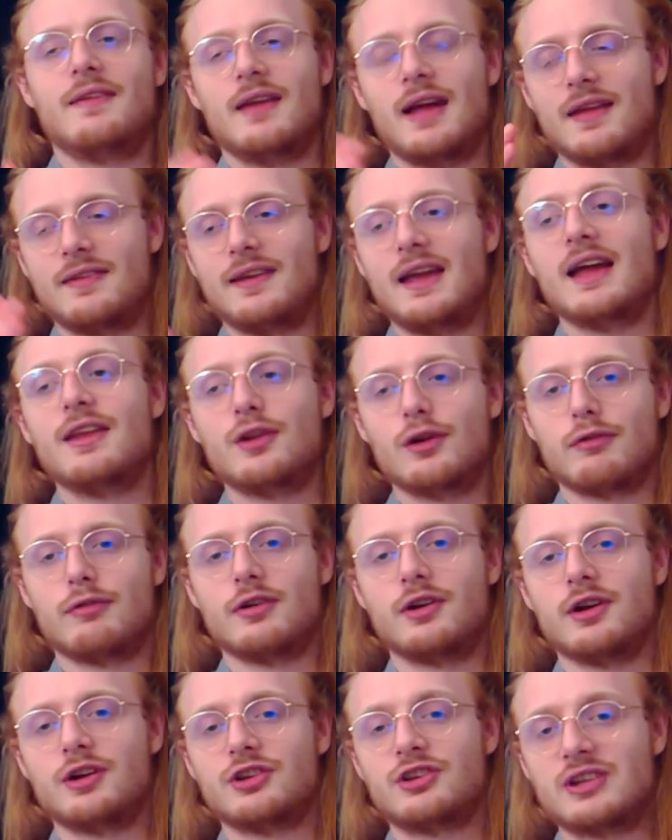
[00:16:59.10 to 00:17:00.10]
at the end of
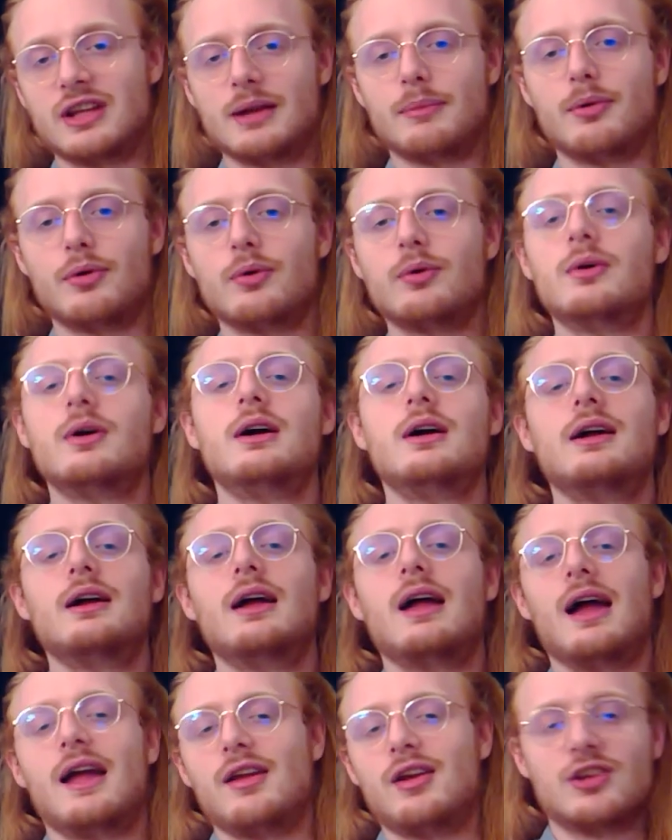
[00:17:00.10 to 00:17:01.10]
a syllable,
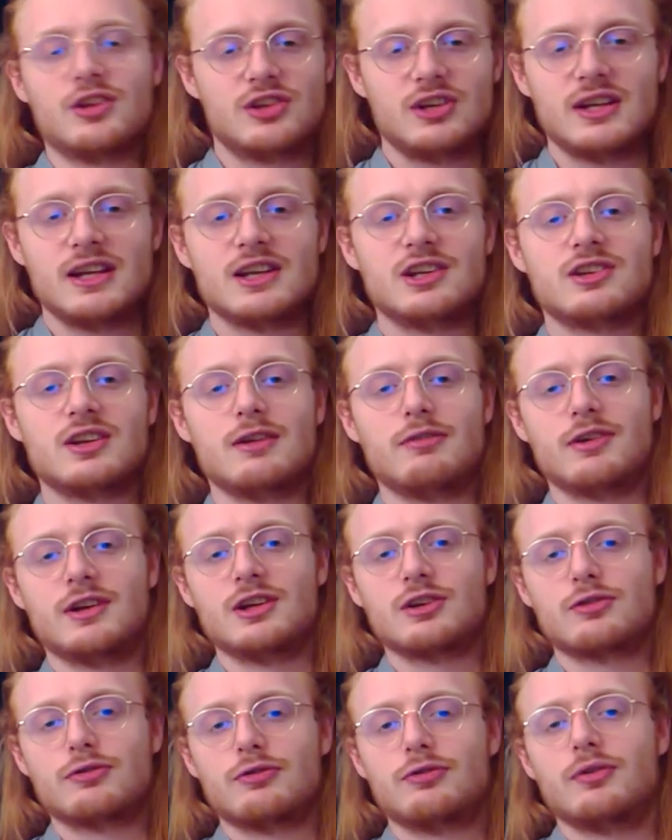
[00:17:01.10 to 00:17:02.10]
and you can see this if it
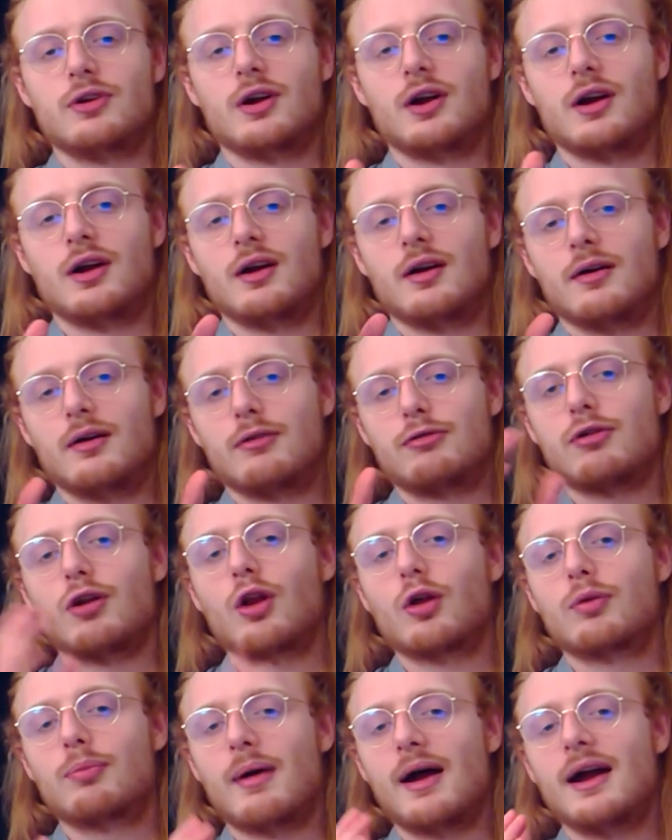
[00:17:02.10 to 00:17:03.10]
is
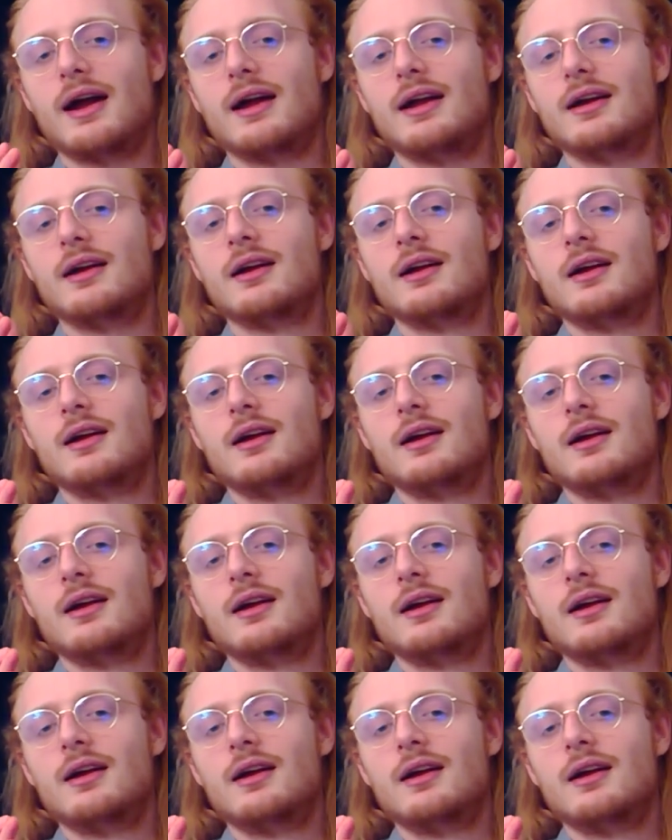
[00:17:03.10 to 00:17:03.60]
followed by